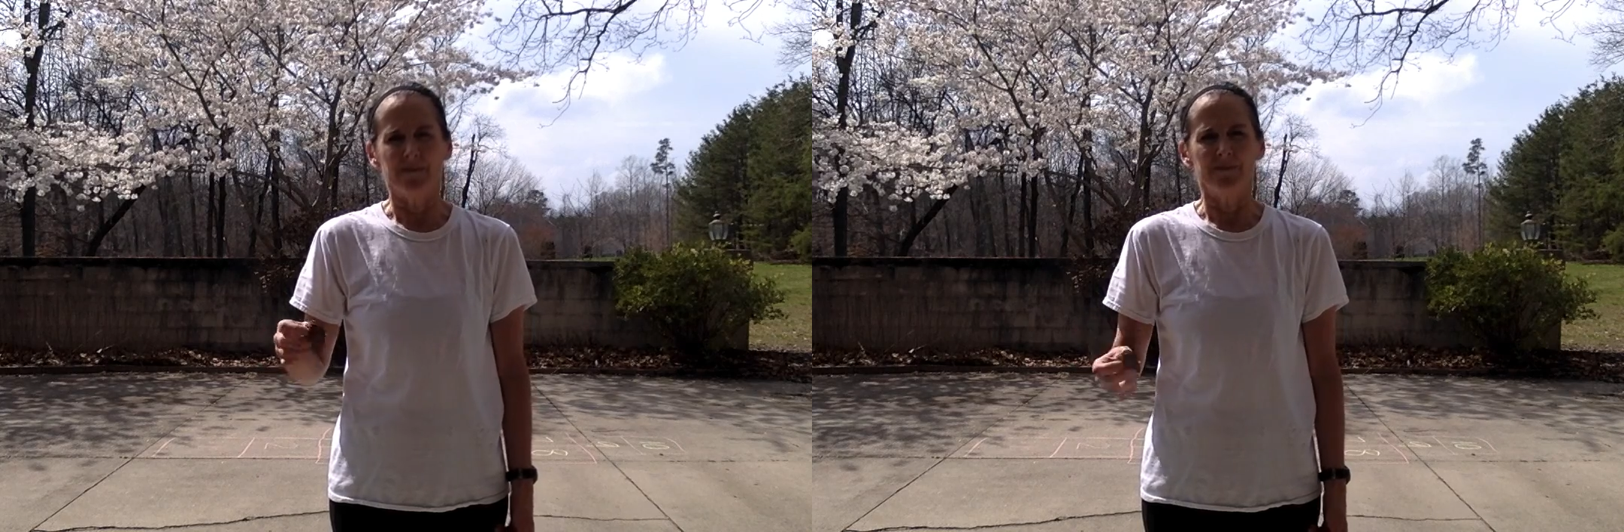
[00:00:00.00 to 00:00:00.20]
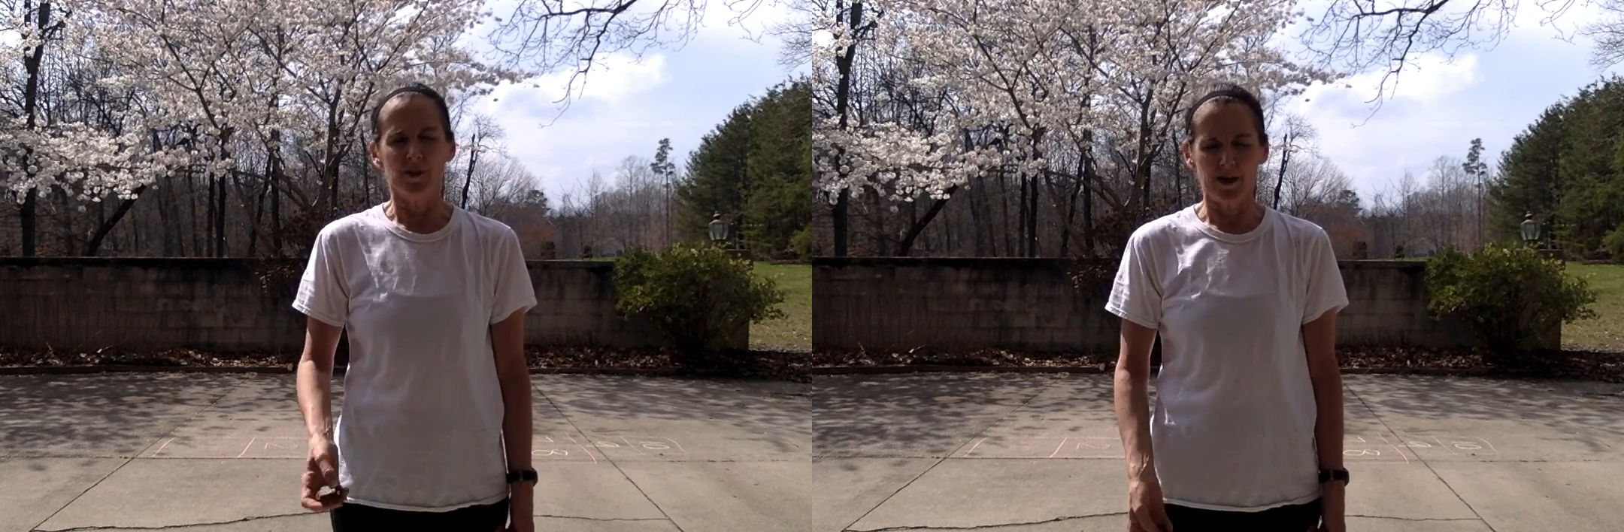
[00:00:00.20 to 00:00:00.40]

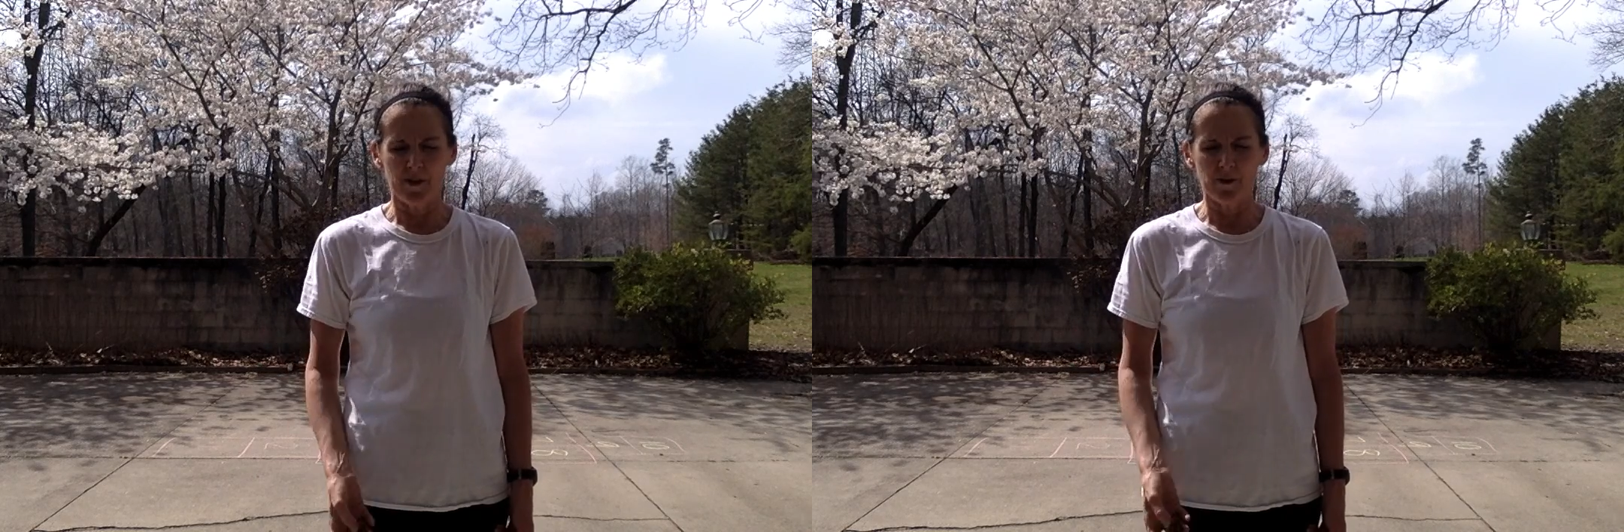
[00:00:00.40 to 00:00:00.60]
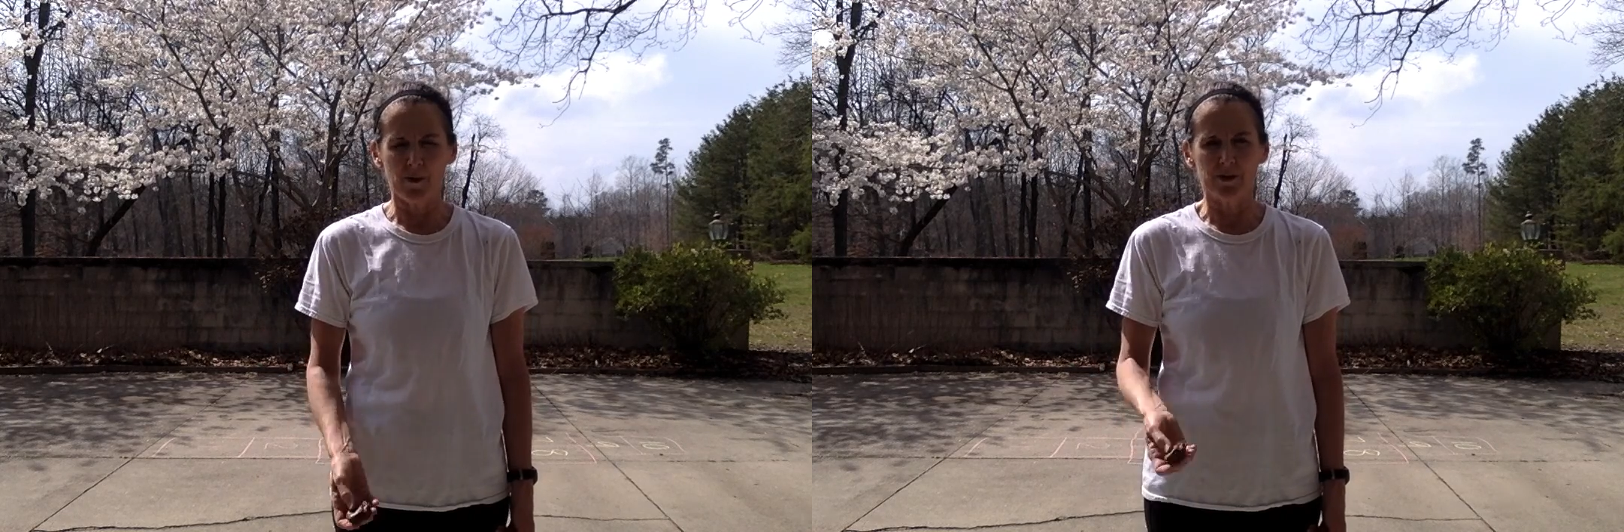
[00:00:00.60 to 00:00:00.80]
So in
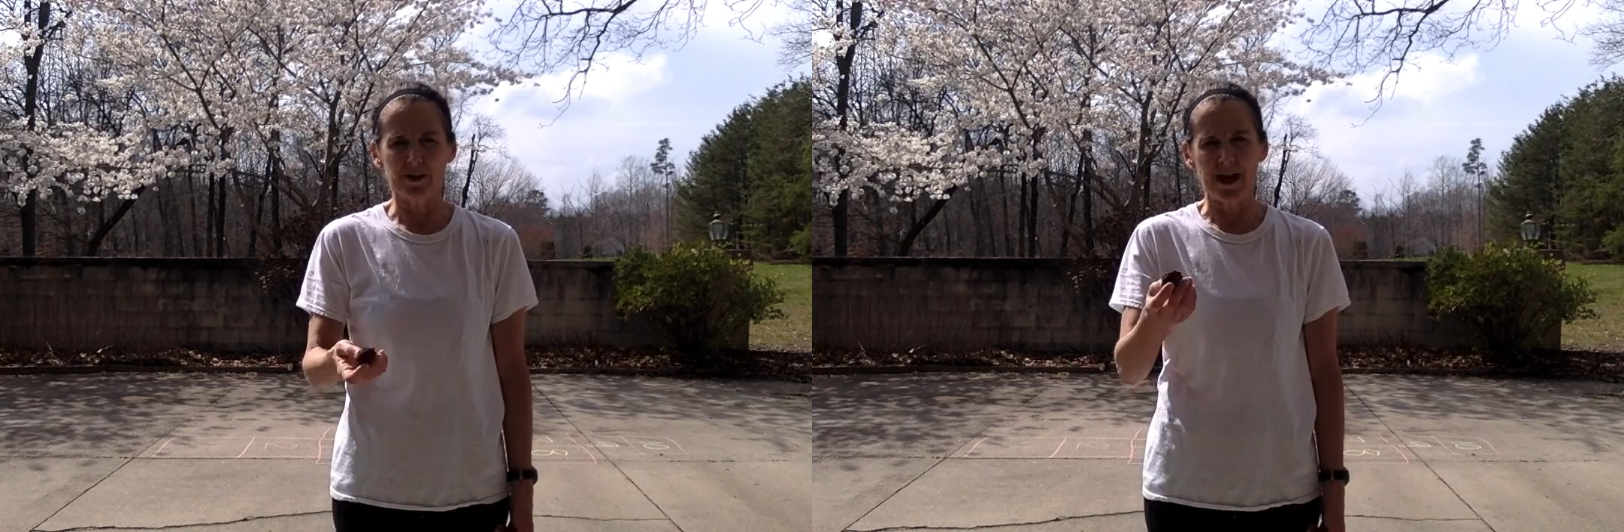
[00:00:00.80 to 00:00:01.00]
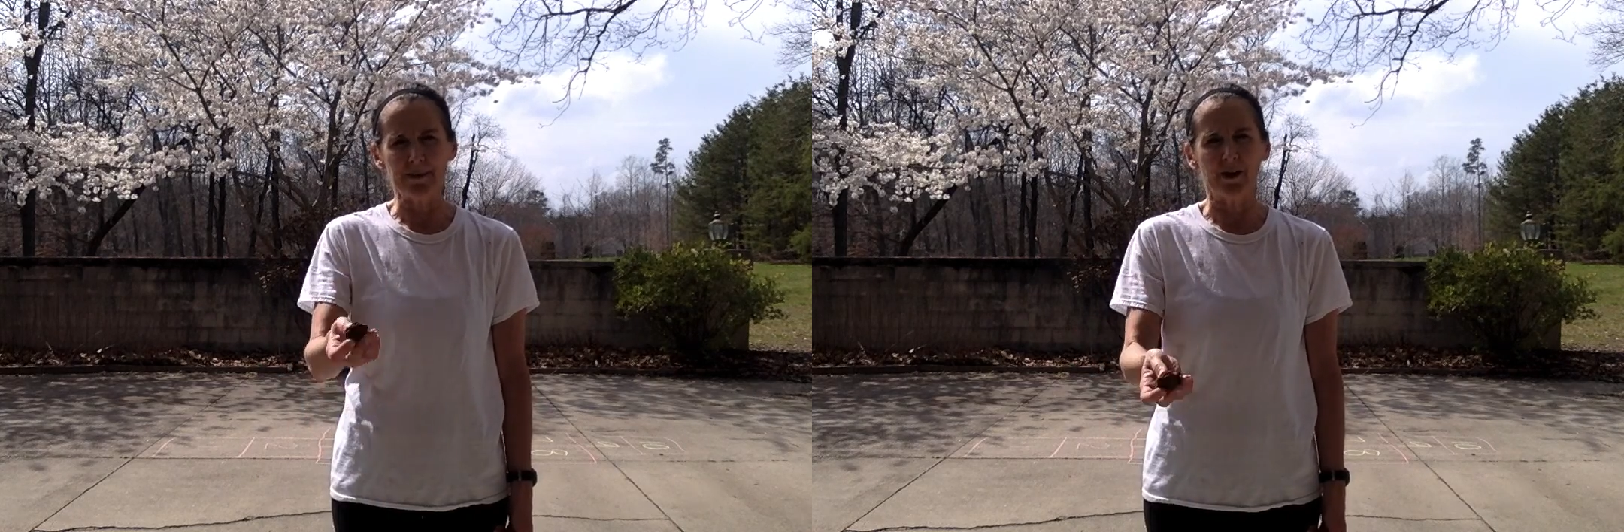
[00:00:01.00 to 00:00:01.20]
other words,
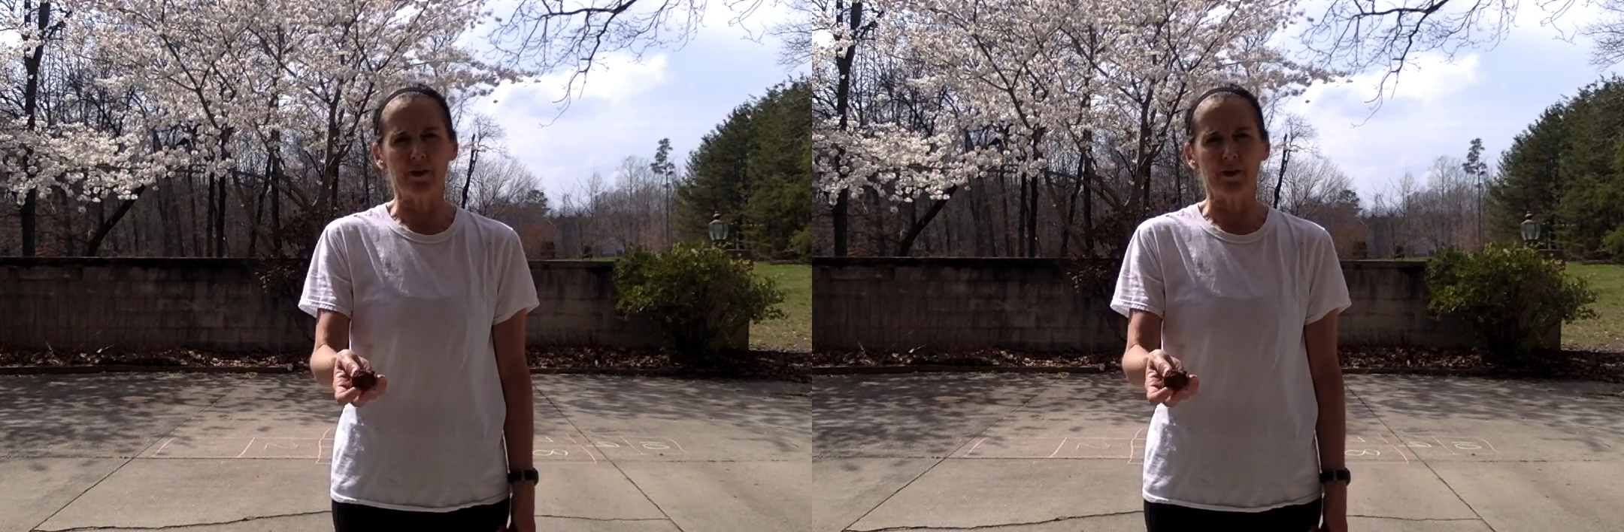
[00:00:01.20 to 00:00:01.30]
I'm going